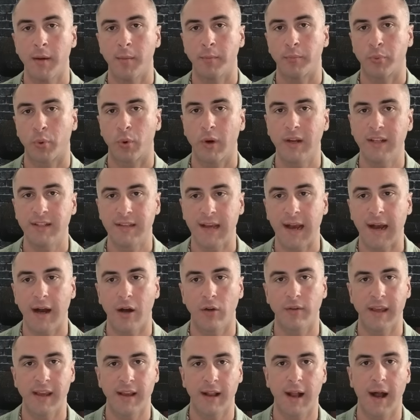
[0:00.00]
print
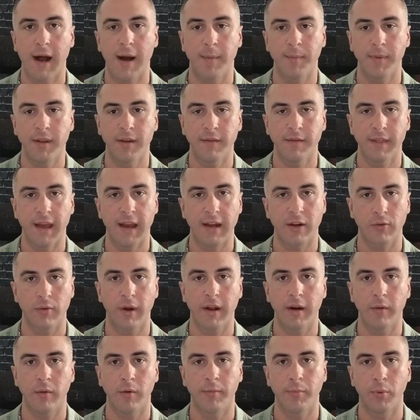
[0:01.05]
out a copy of that
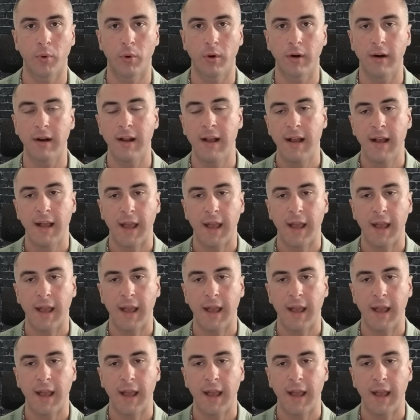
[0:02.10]
credit report